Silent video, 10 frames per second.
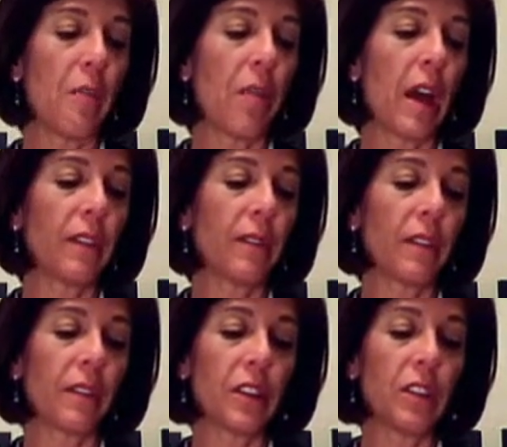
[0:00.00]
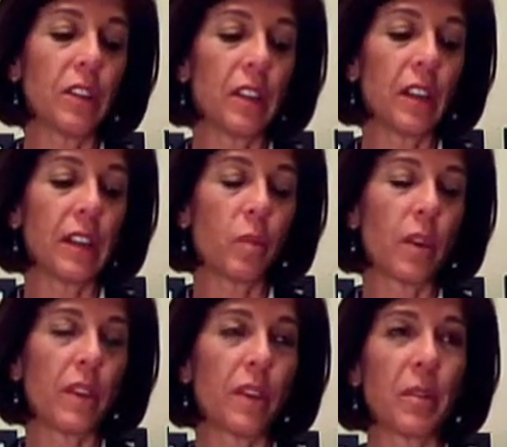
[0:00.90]
Planning for the future is
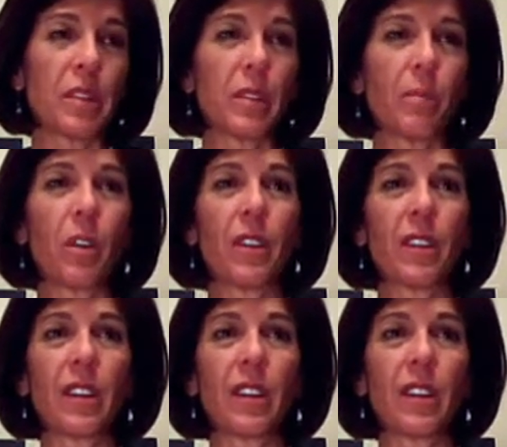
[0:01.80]
one of the most important